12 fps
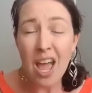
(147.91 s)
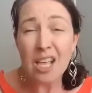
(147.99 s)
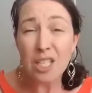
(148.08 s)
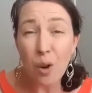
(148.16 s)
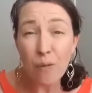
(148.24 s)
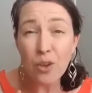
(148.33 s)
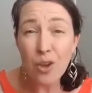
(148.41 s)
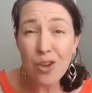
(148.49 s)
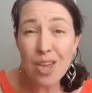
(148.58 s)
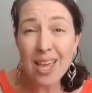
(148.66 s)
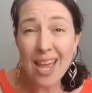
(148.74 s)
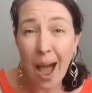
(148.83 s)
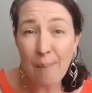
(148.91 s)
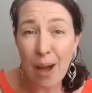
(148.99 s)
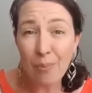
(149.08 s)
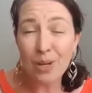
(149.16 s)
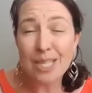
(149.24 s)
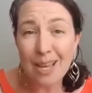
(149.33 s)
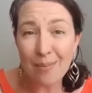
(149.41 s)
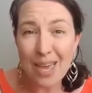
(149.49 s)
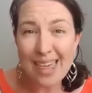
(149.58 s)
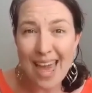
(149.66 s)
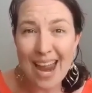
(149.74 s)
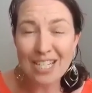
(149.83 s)
So if you can come up with something
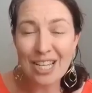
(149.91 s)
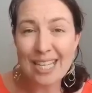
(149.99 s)
that actually